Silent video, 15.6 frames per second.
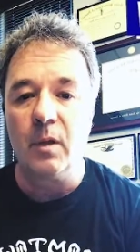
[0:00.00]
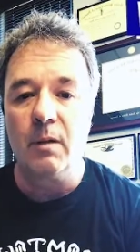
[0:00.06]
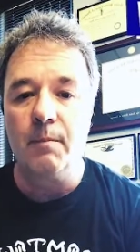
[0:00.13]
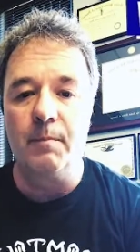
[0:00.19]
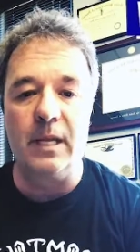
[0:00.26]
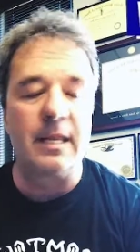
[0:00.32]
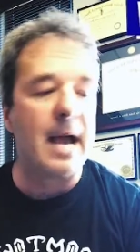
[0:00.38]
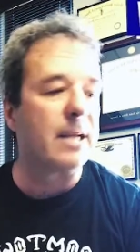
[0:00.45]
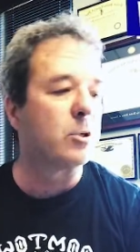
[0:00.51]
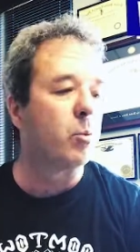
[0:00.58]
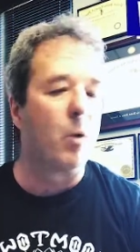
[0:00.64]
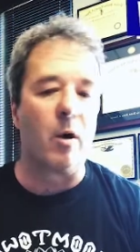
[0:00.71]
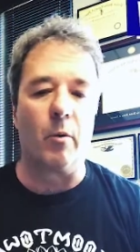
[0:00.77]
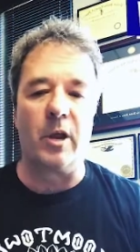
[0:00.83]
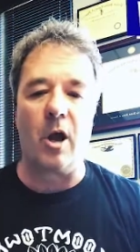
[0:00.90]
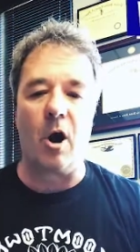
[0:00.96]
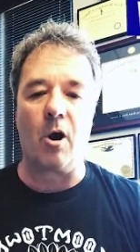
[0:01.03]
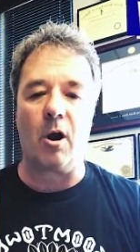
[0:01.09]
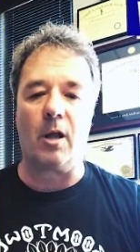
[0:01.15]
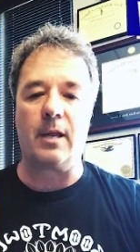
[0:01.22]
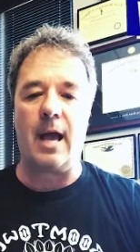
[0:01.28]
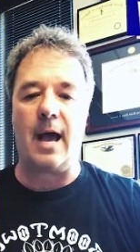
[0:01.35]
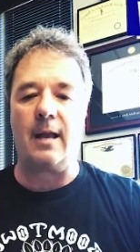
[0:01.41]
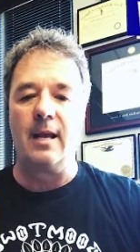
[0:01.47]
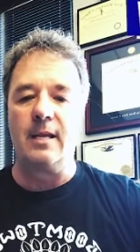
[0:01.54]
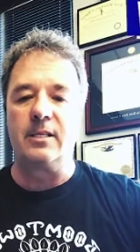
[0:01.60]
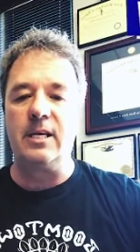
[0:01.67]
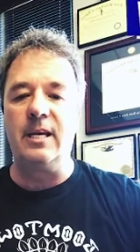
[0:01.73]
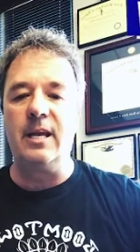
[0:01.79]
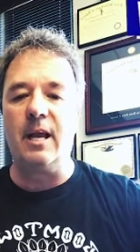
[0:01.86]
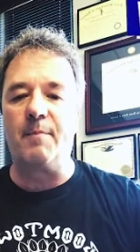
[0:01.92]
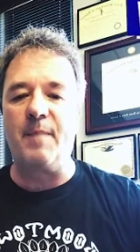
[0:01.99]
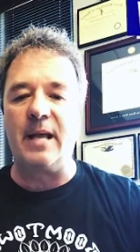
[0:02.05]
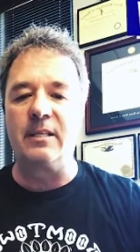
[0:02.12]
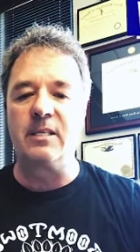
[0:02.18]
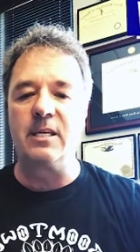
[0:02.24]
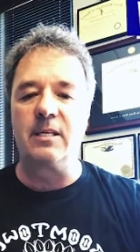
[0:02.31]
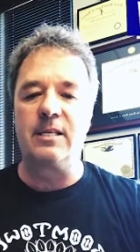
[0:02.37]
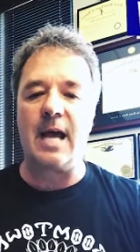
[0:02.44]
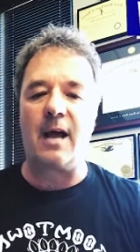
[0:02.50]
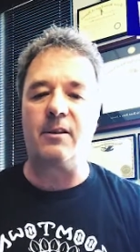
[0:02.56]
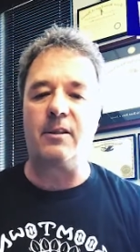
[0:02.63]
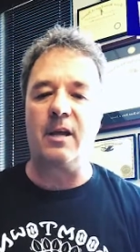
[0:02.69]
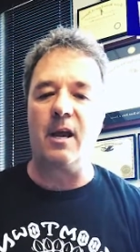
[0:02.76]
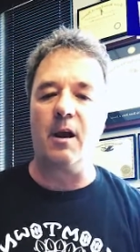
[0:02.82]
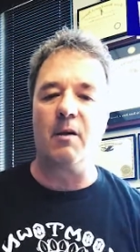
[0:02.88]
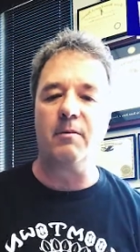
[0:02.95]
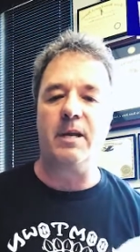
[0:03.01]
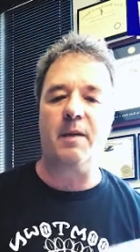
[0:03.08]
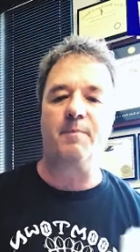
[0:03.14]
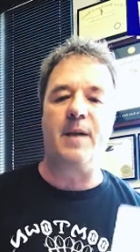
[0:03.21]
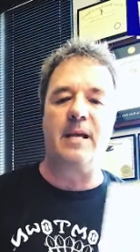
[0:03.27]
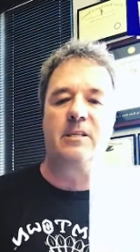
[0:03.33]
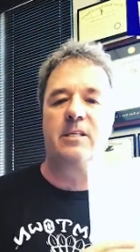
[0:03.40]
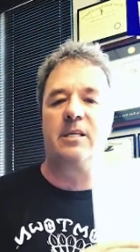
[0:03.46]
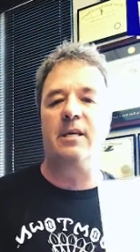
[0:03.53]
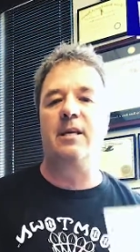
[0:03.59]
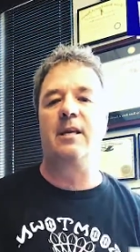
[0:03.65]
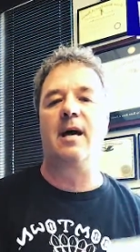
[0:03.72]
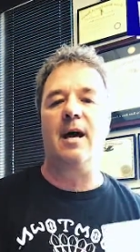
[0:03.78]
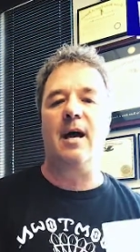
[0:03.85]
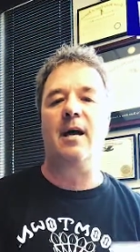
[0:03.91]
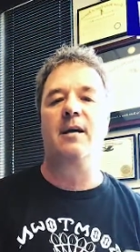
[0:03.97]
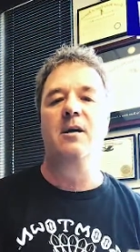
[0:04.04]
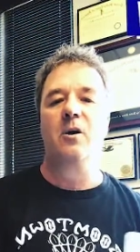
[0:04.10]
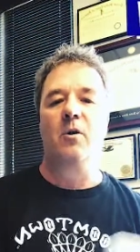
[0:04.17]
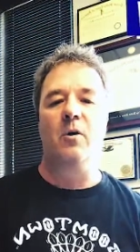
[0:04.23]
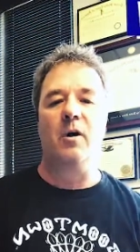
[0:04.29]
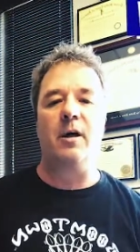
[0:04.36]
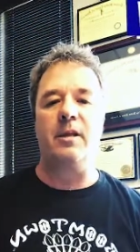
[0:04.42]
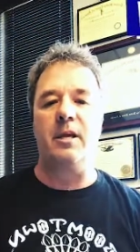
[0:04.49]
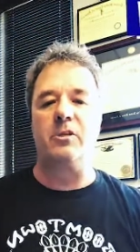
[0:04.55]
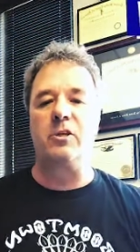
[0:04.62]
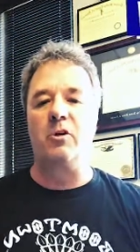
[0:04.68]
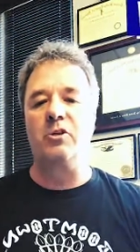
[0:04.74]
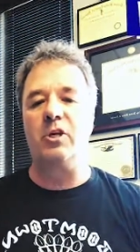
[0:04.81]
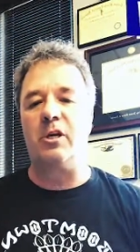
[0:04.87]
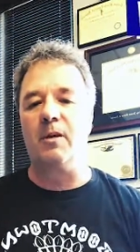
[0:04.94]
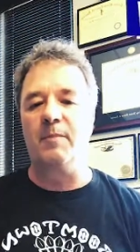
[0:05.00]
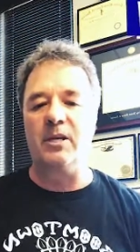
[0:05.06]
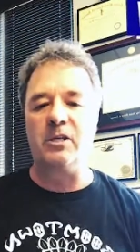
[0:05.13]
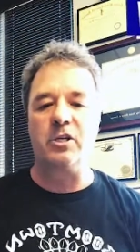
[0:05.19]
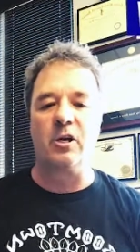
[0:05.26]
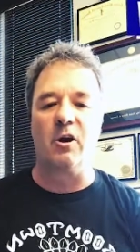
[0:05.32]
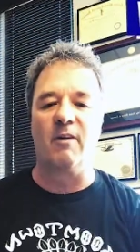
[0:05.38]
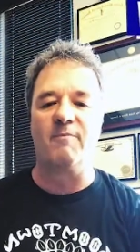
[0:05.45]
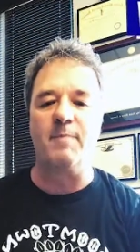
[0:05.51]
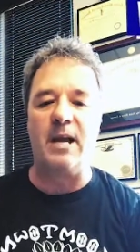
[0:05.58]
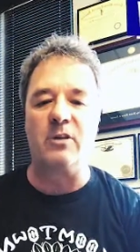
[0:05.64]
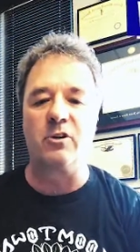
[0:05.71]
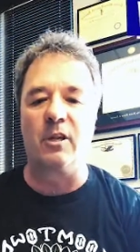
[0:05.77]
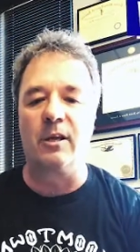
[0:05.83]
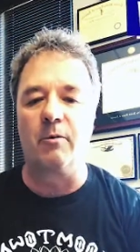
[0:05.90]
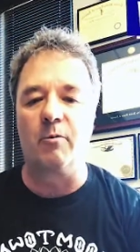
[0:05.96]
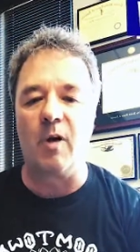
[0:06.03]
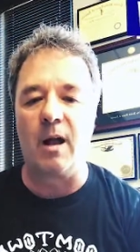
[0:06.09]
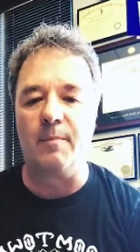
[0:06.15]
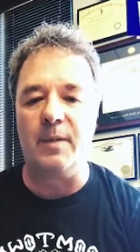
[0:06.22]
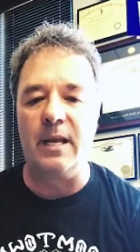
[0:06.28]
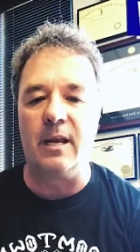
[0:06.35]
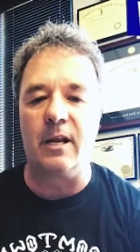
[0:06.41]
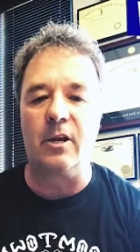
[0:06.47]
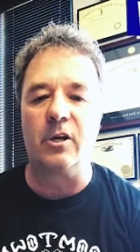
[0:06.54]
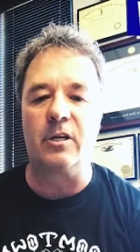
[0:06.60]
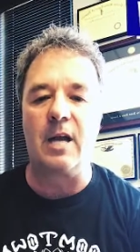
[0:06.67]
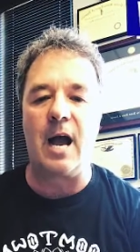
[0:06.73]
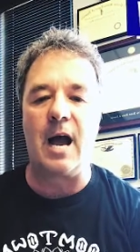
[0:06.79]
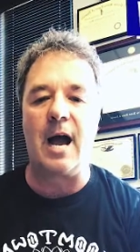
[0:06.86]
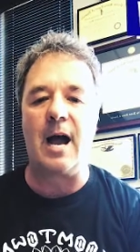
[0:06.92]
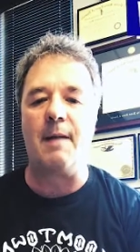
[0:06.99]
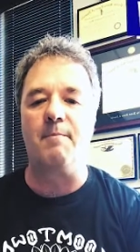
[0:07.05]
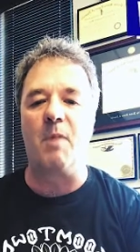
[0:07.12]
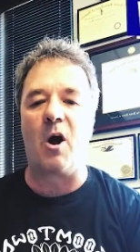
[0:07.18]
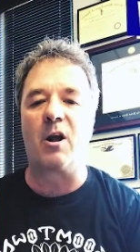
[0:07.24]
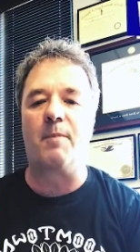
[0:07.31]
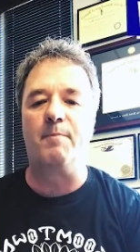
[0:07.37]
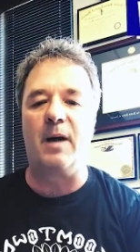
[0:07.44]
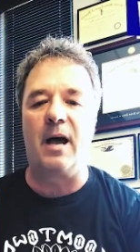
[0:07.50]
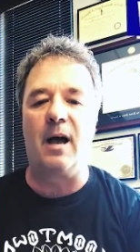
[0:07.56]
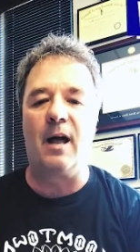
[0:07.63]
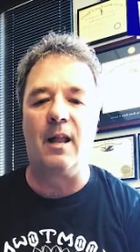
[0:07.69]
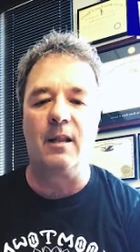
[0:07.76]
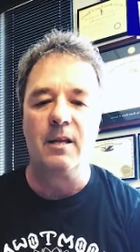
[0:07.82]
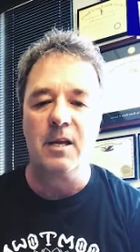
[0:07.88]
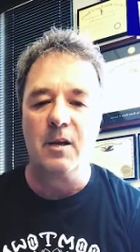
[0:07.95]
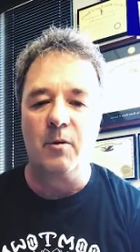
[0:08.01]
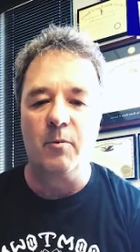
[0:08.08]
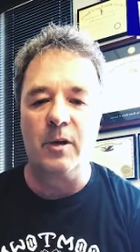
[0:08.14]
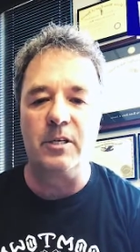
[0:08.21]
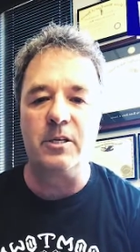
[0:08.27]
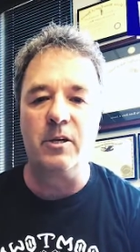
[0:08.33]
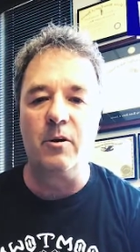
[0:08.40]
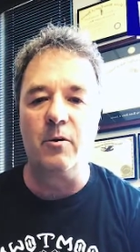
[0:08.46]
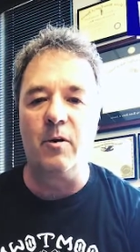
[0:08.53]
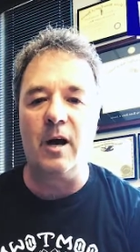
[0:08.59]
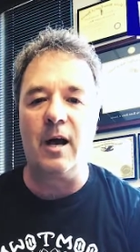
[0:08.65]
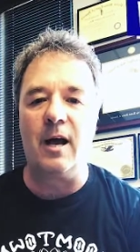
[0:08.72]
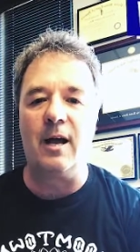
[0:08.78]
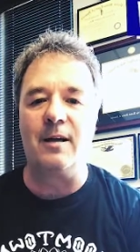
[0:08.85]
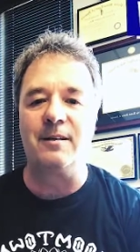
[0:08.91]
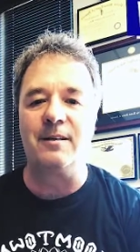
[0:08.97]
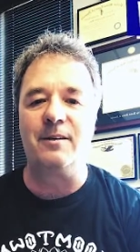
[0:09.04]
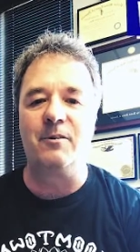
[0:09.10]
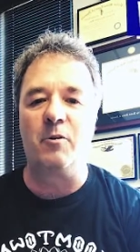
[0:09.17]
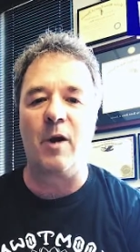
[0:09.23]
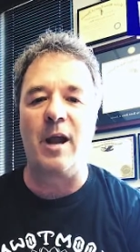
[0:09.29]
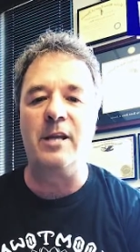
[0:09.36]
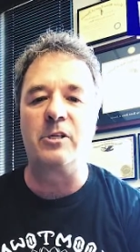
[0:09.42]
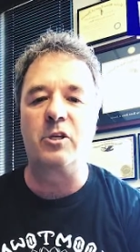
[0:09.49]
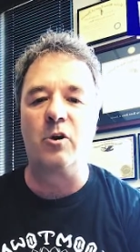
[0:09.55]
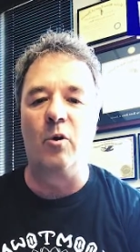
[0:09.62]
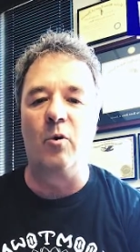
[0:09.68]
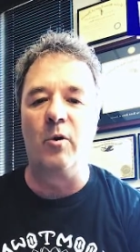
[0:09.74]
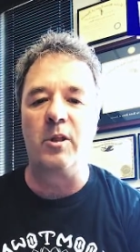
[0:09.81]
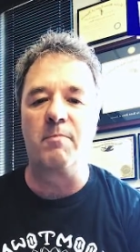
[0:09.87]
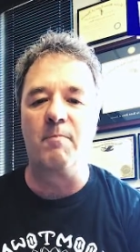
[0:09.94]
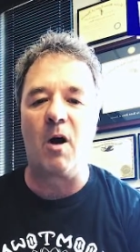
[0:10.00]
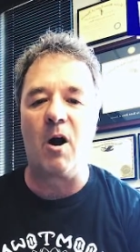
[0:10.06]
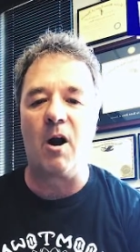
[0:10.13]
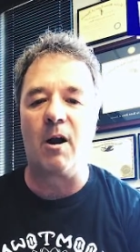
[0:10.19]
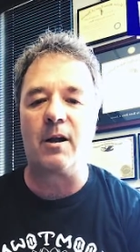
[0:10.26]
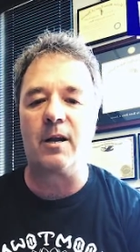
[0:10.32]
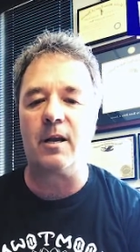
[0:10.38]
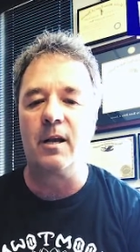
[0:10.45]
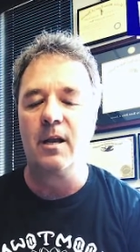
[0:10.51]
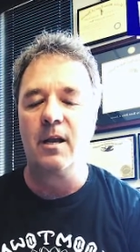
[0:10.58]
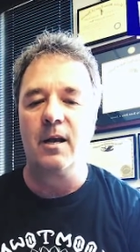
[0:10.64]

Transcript: But that's where we are on that. See, Nick Benson's out there. Nick Benson, the Associate Commissioner of Major League Rugby and a good guy. Mark Bell, went to grade school with Mark.